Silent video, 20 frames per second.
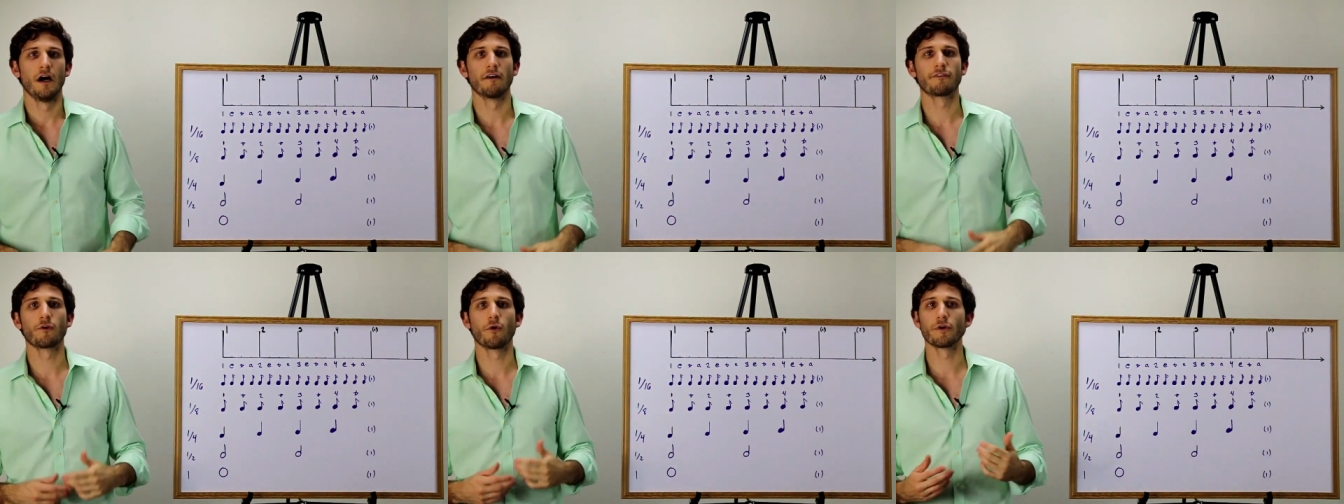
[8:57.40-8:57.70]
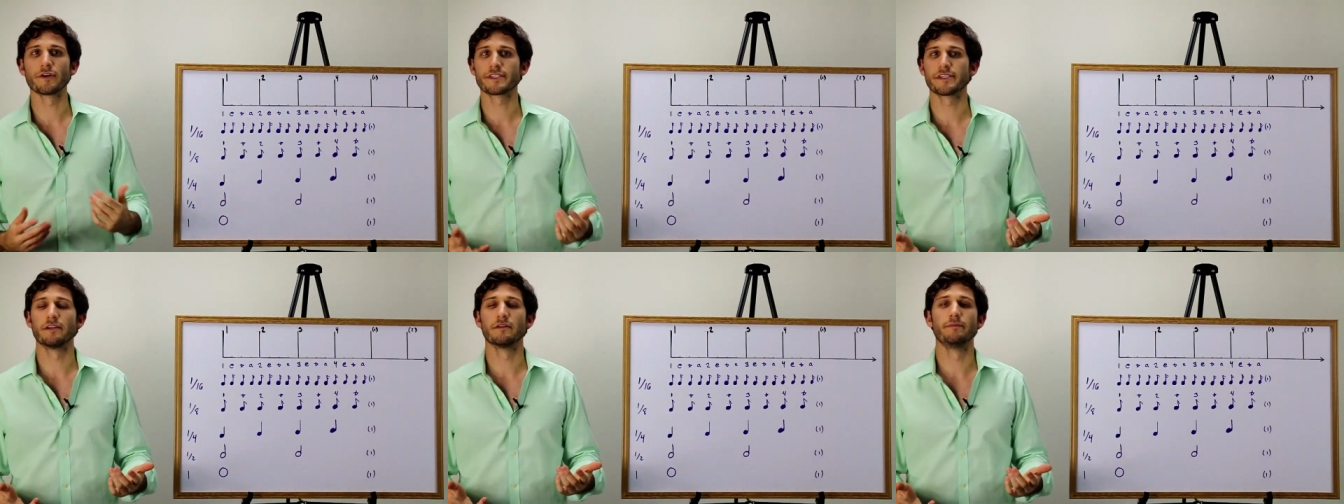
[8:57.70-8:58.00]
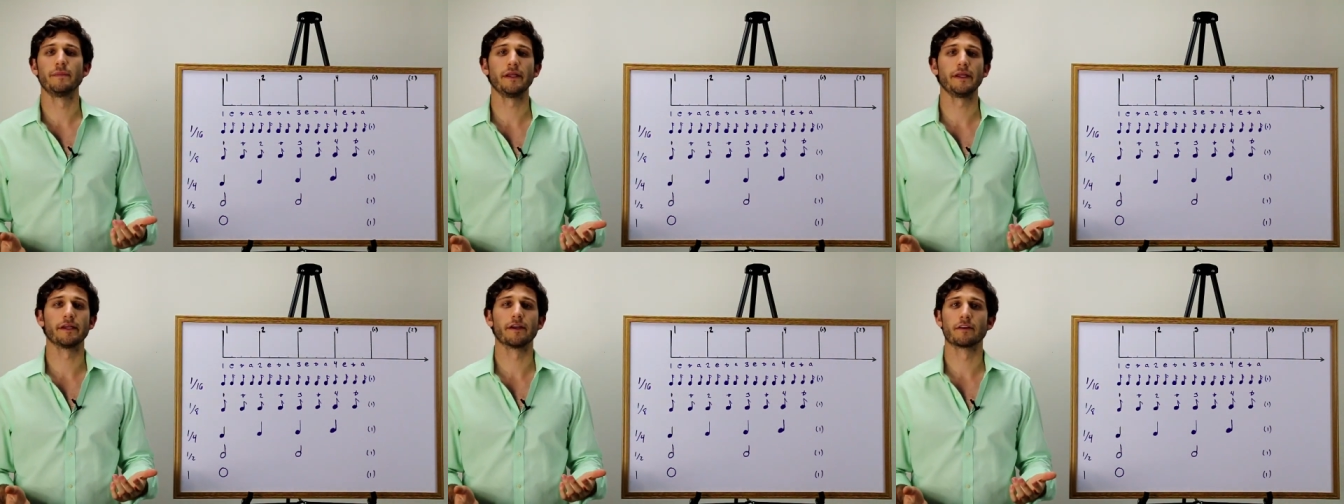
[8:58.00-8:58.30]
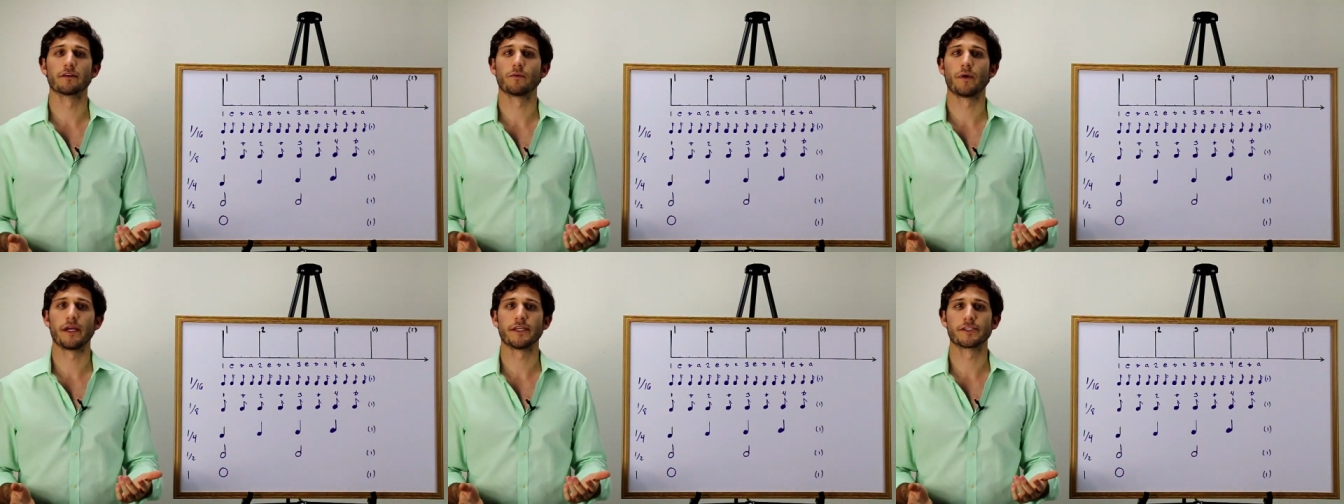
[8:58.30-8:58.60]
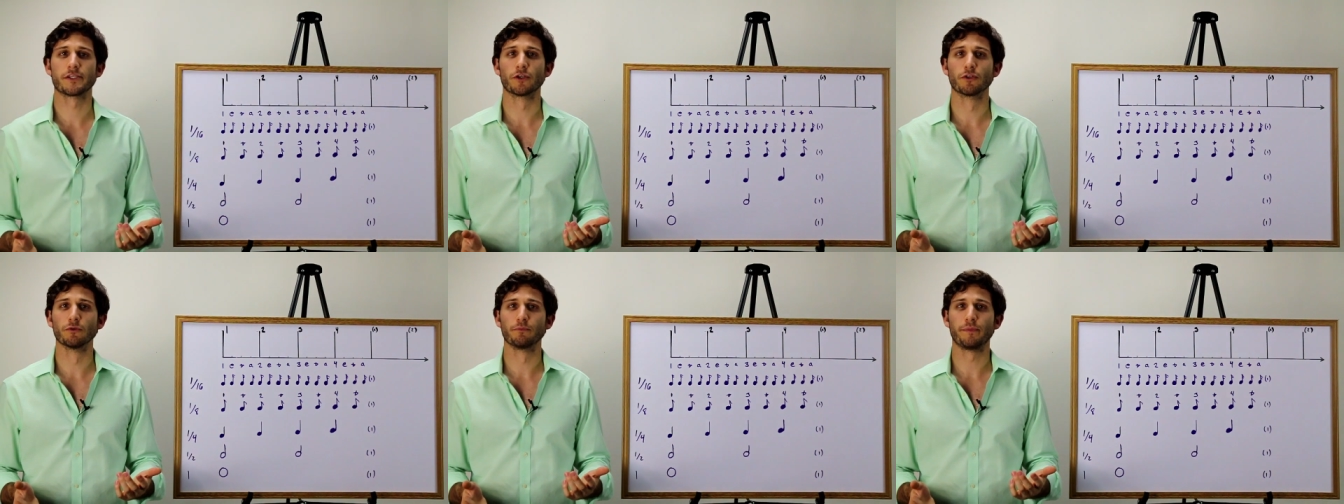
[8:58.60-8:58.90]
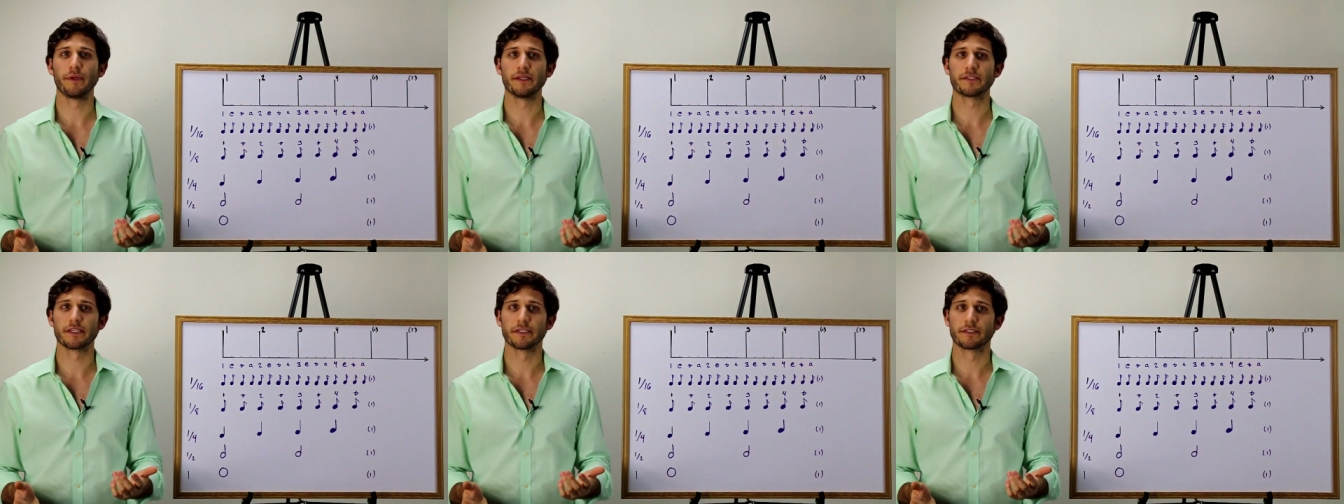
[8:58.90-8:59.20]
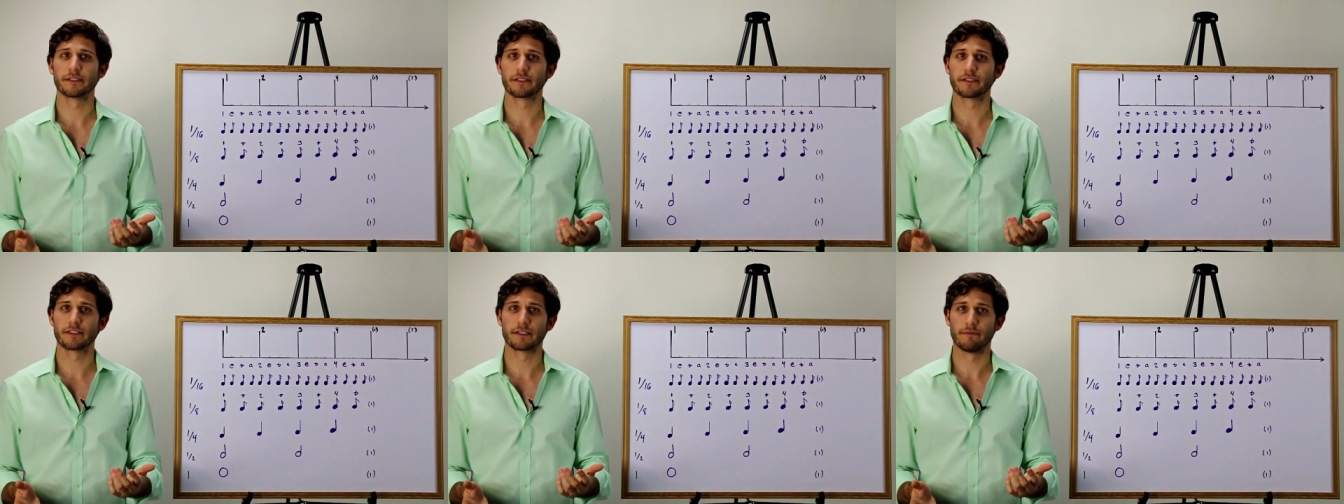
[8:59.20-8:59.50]
Of course, there are a million other ways to group beats
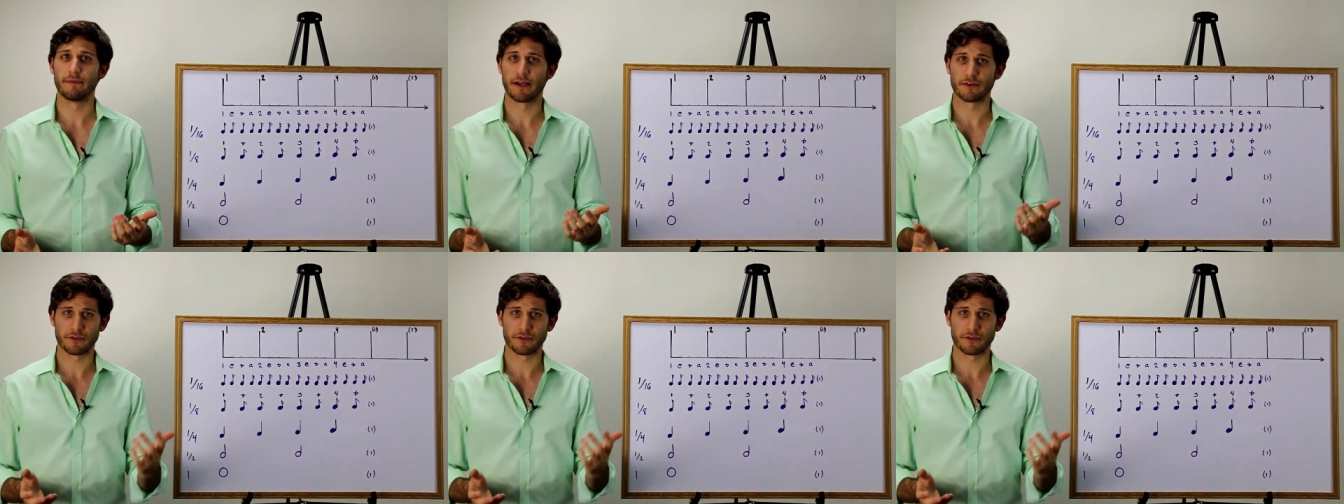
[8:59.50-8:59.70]
into